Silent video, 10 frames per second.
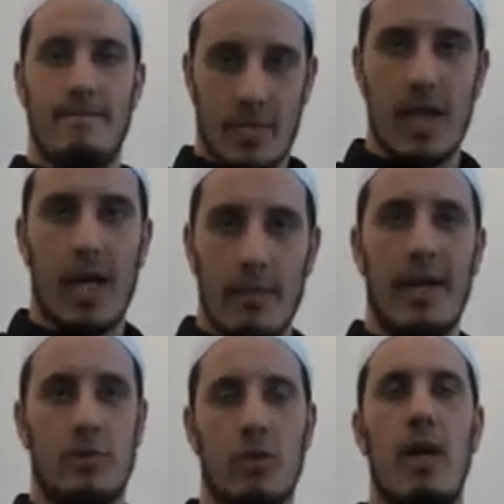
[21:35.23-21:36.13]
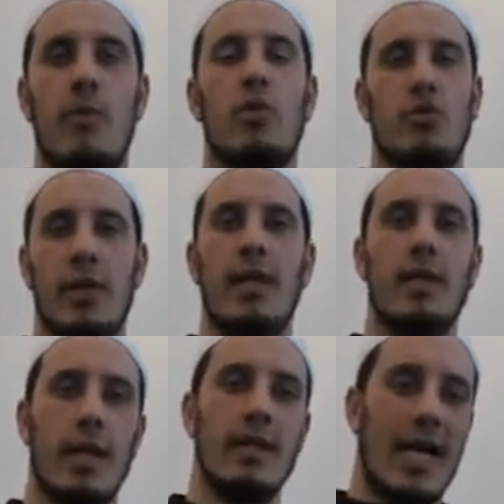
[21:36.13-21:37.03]
Yeah, al Baytul Ma'mur. So
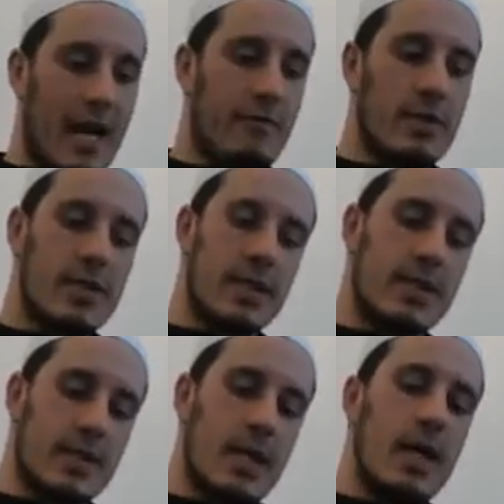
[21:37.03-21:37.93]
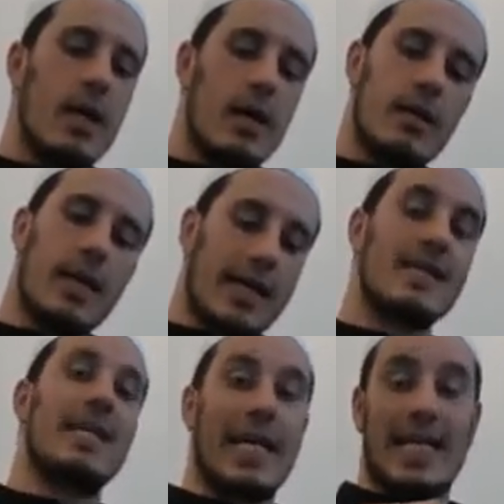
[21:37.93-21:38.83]
in, in the heavens, there's like
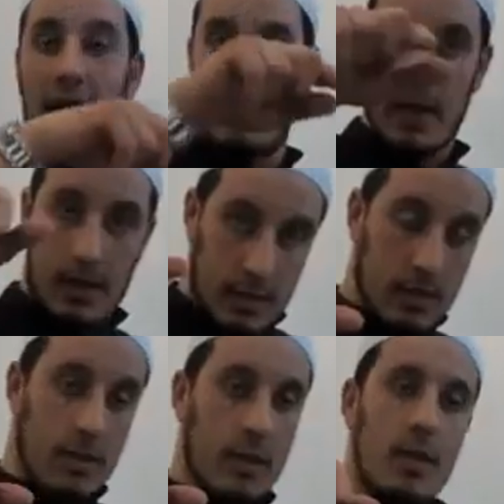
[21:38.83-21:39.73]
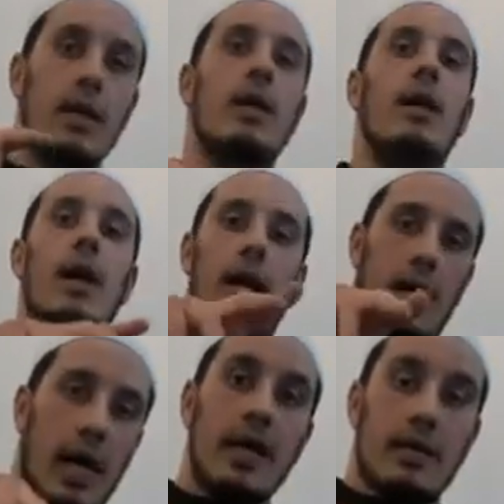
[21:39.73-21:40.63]
it's like a Kaaba,
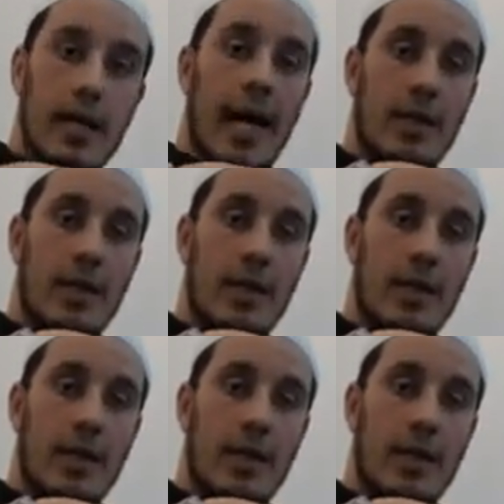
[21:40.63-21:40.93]
and the